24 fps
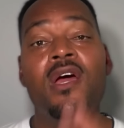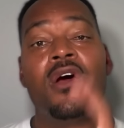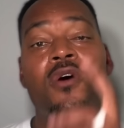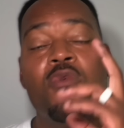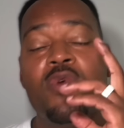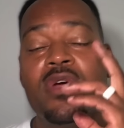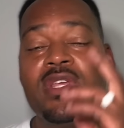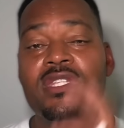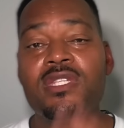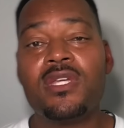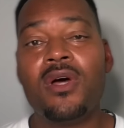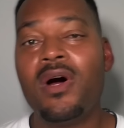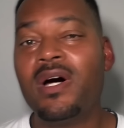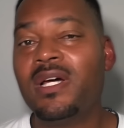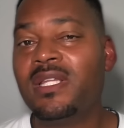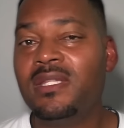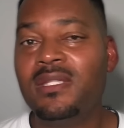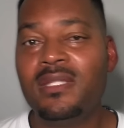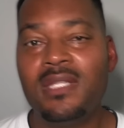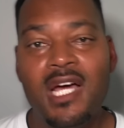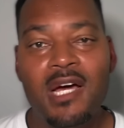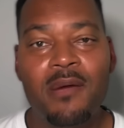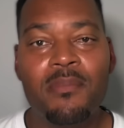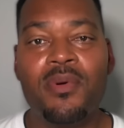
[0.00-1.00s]
We saw a
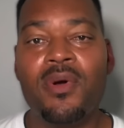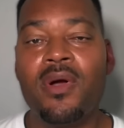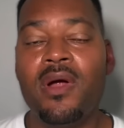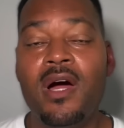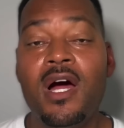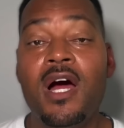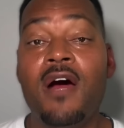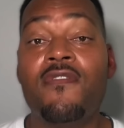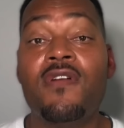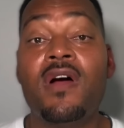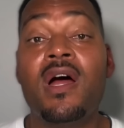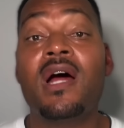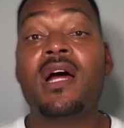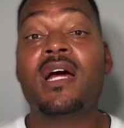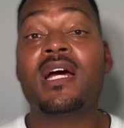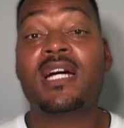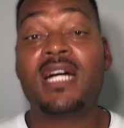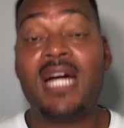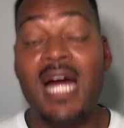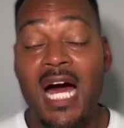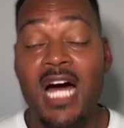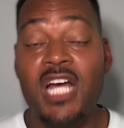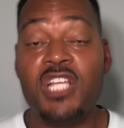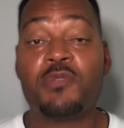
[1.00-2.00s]
number of
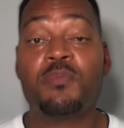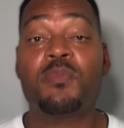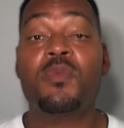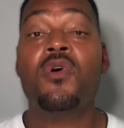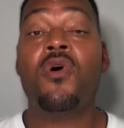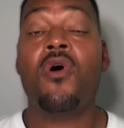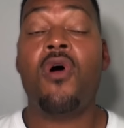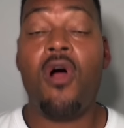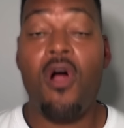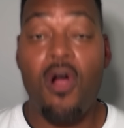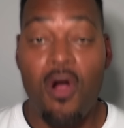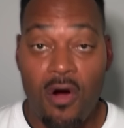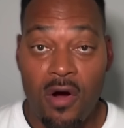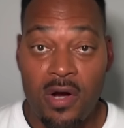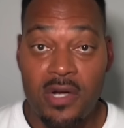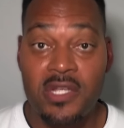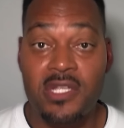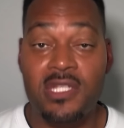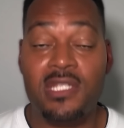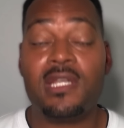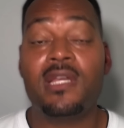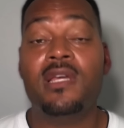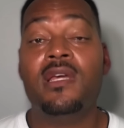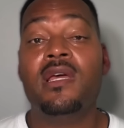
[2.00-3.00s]
gospel
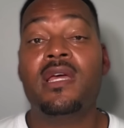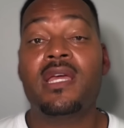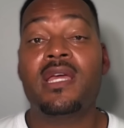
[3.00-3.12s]
artists